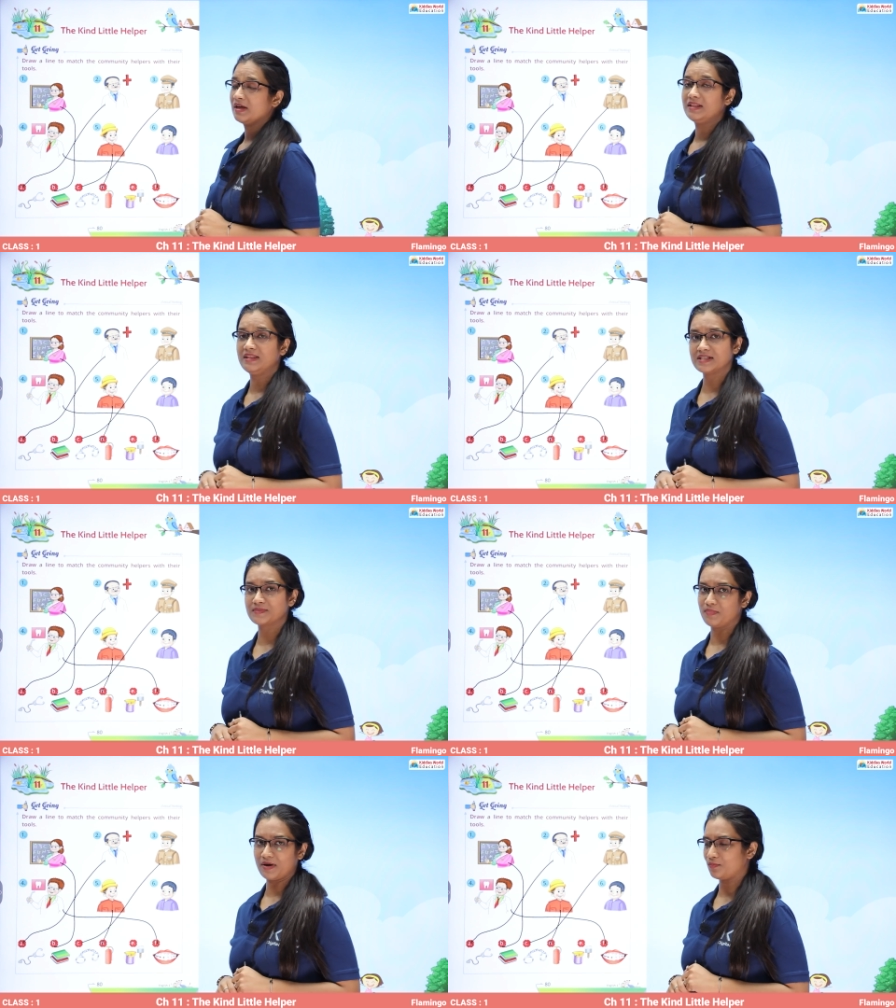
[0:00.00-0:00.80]

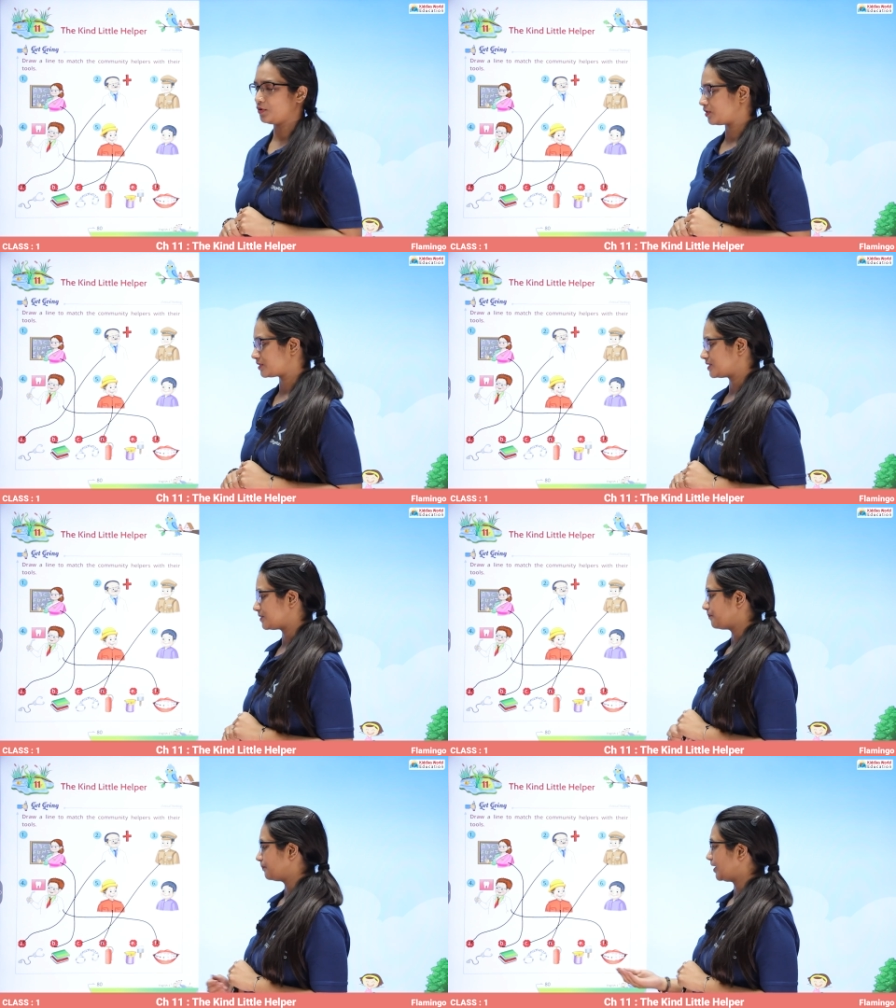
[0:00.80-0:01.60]
this
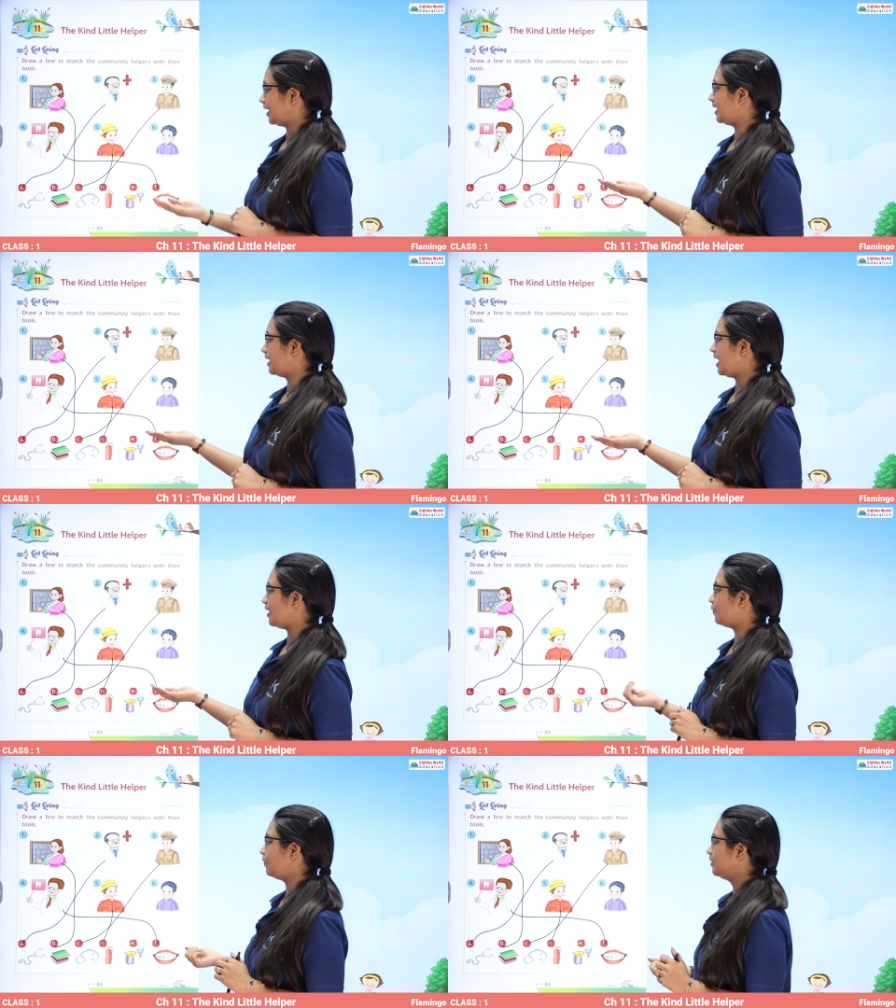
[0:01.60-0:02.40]
box. And
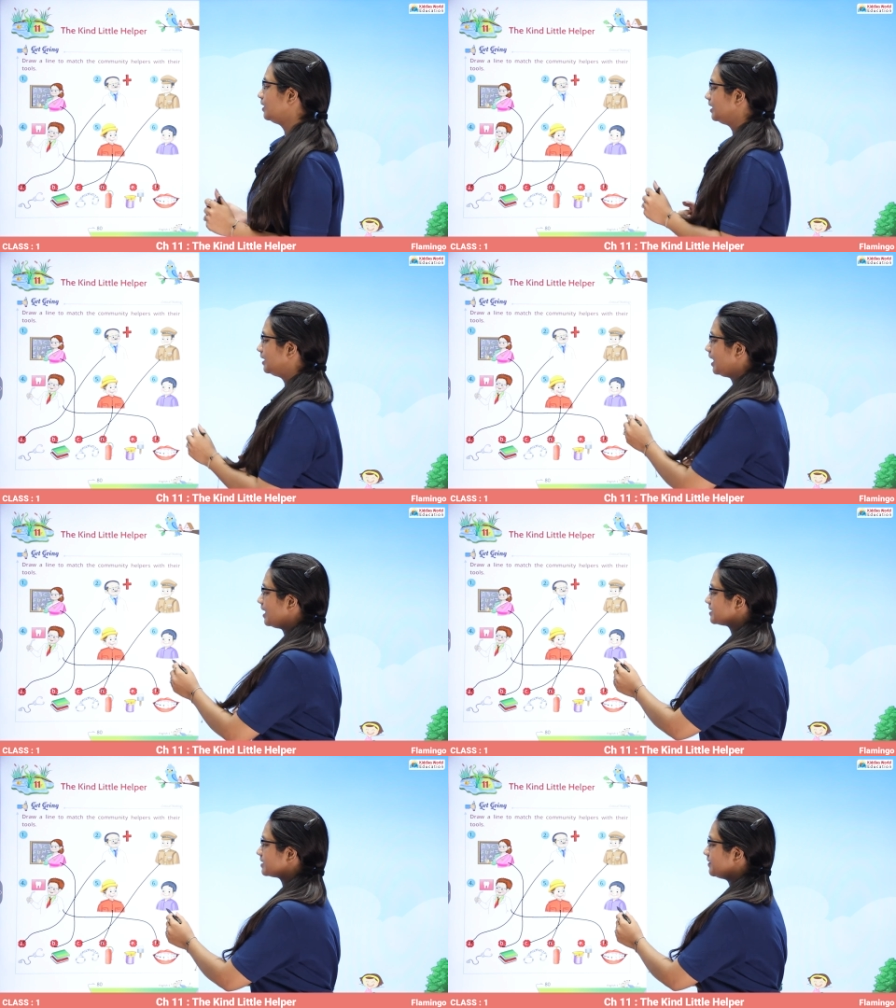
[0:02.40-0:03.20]
now
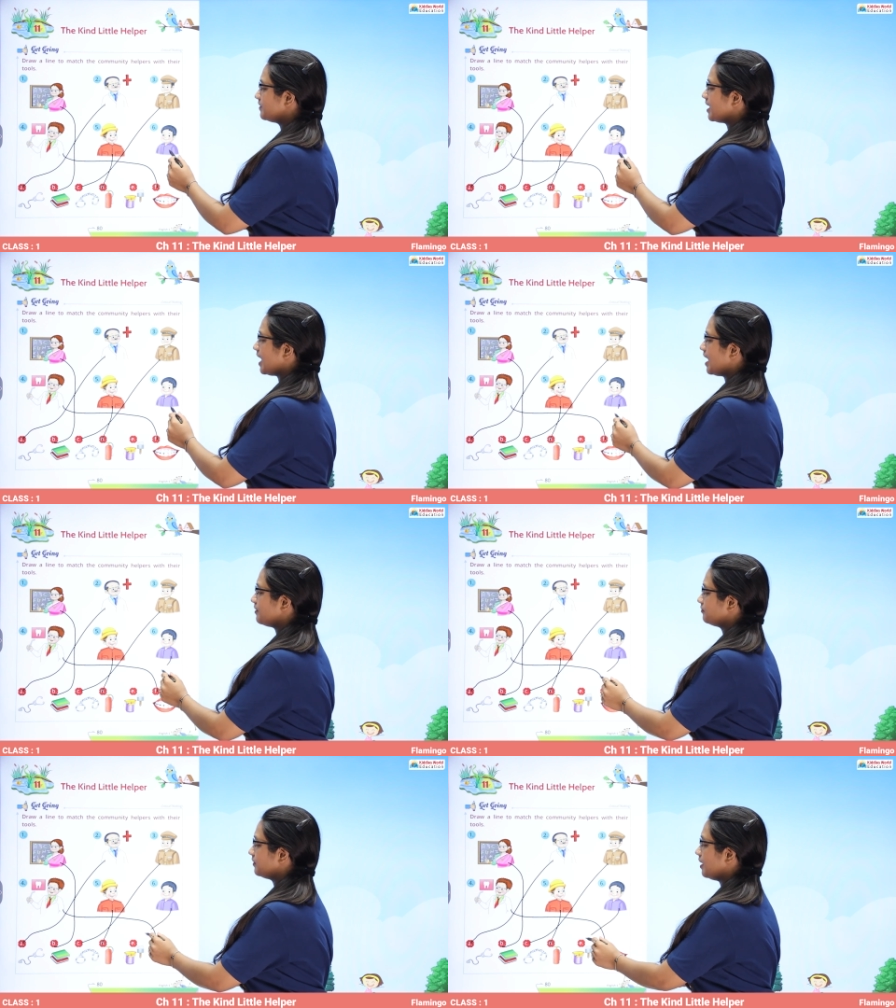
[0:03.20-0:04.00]
lastly we
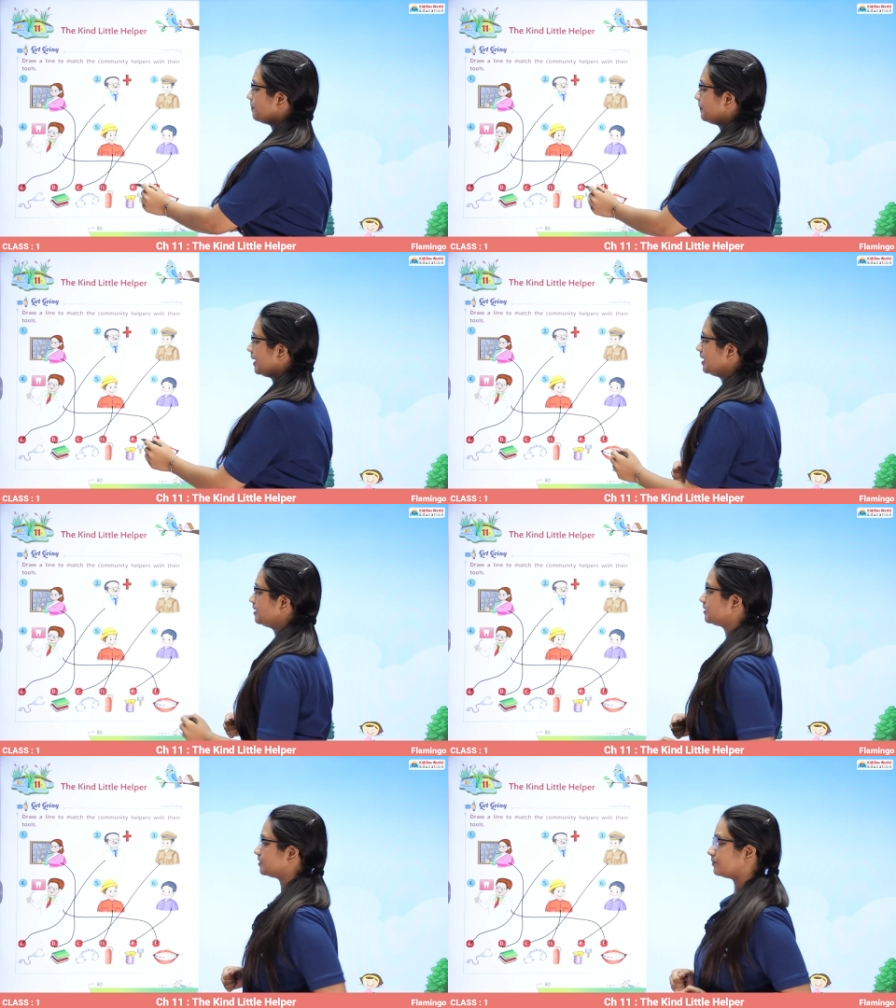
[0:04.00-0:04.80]
have a
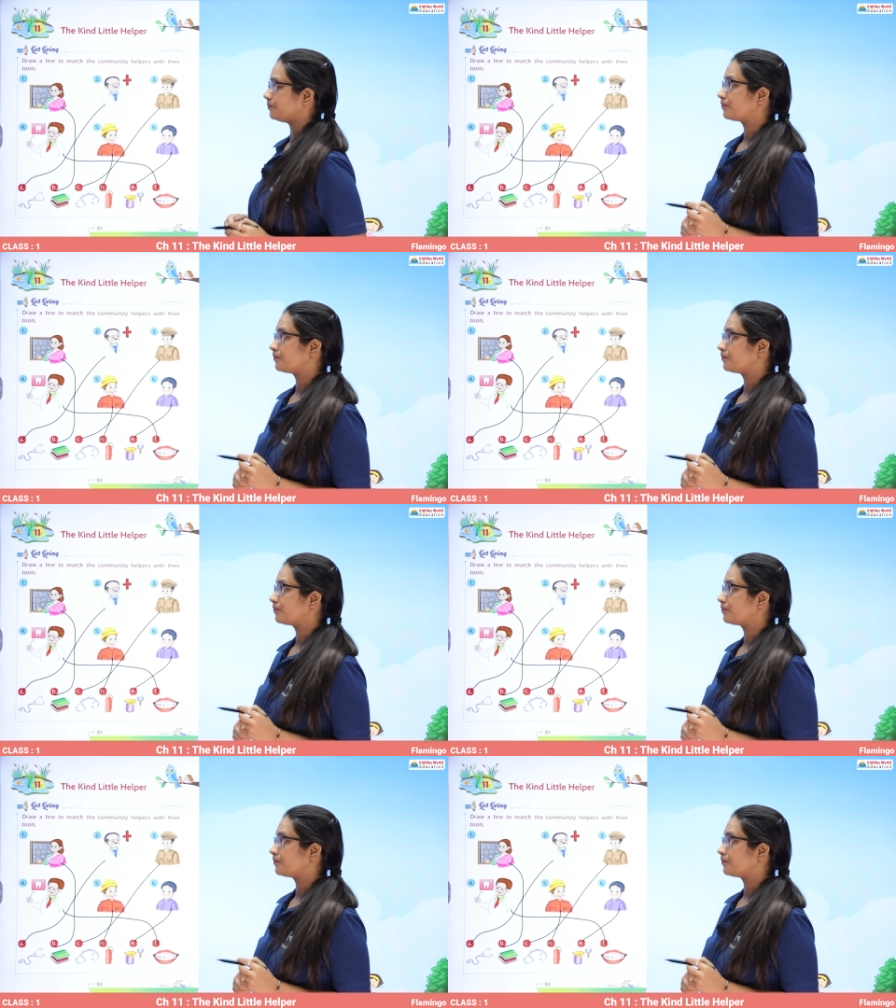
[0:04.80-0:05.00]
painter.